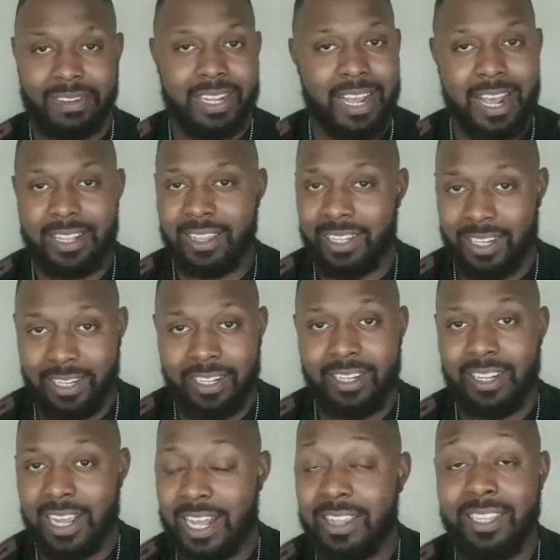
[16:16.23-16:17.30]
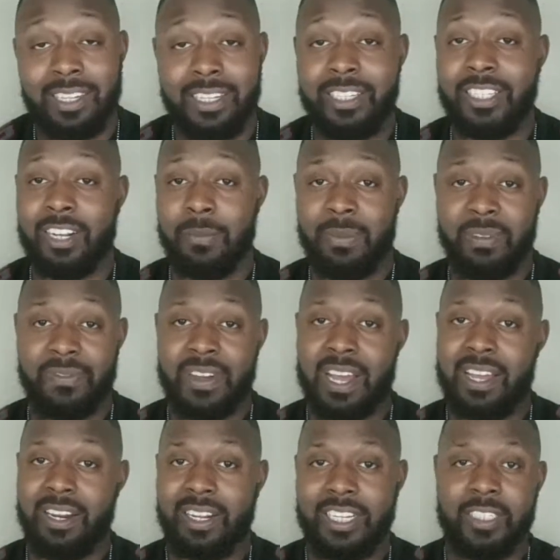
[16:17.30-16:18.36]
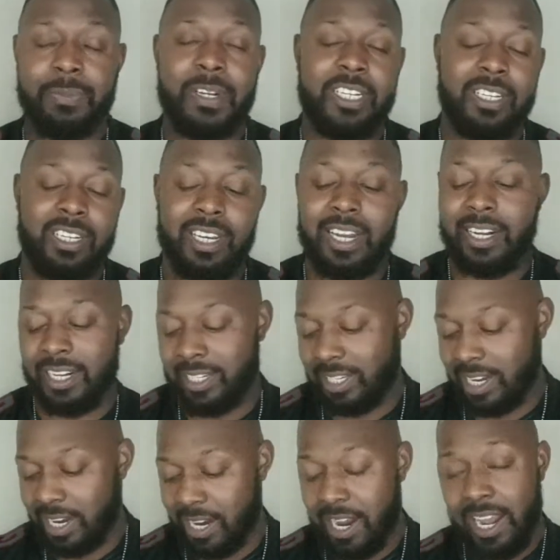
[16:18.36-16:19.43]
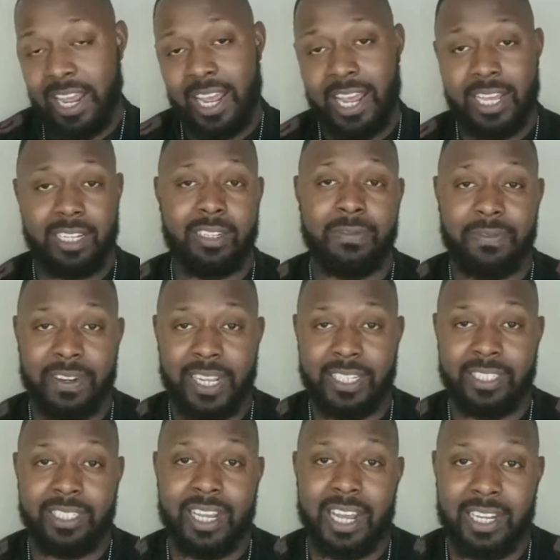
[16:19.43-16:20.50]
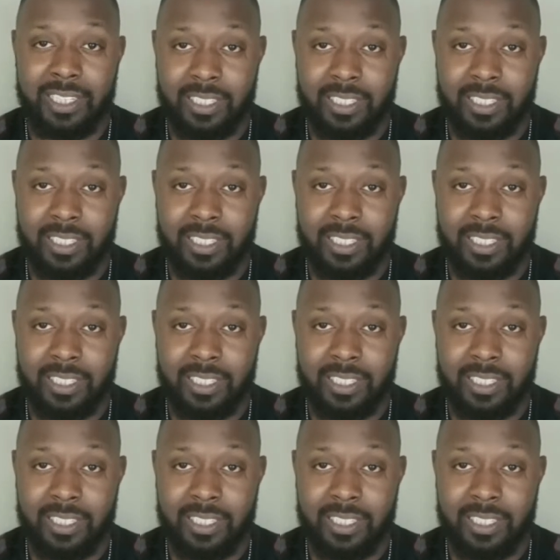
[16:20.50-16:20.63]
I think he's going to be fine, especially, like I say, as a flex guy.